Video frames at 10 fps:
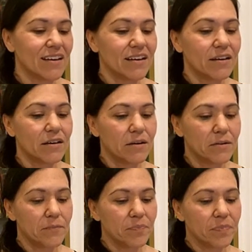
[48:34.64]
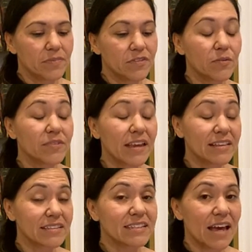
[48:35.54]
Um, so
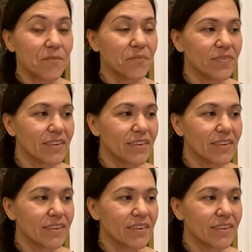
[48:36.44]
take this down.